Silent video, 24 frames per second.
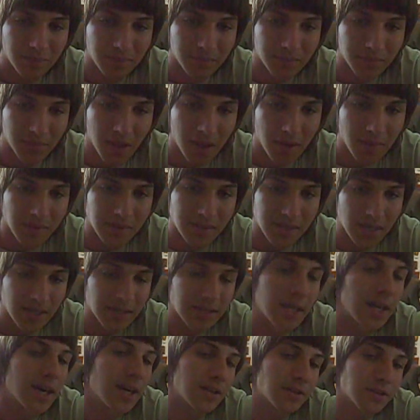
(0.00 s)
It was on
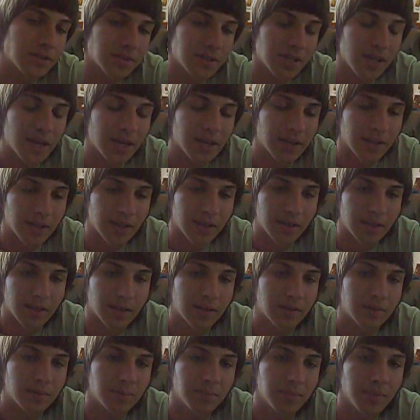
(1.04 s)
the other side of the
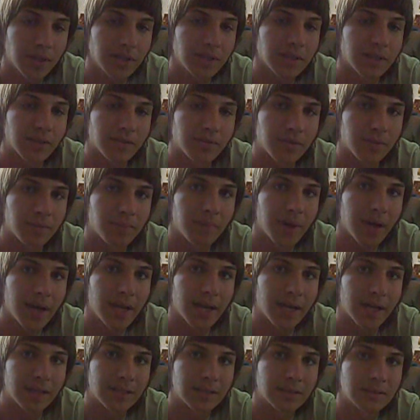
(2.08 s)
building from
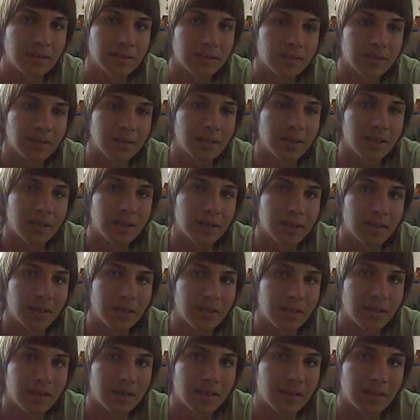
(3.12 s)
mine,
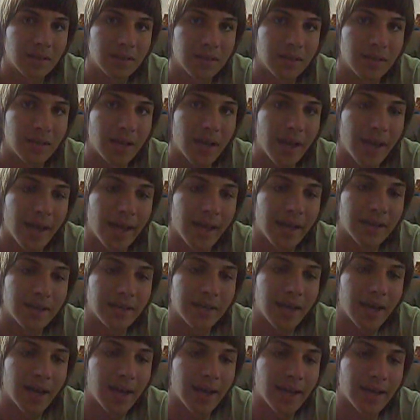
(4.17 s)
and
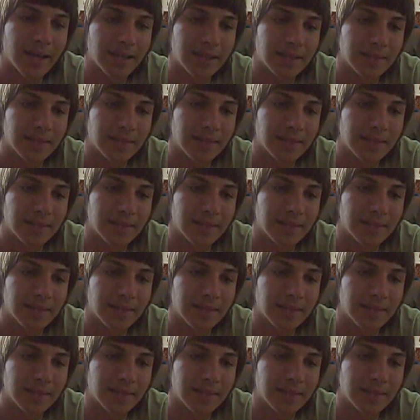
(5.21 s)
I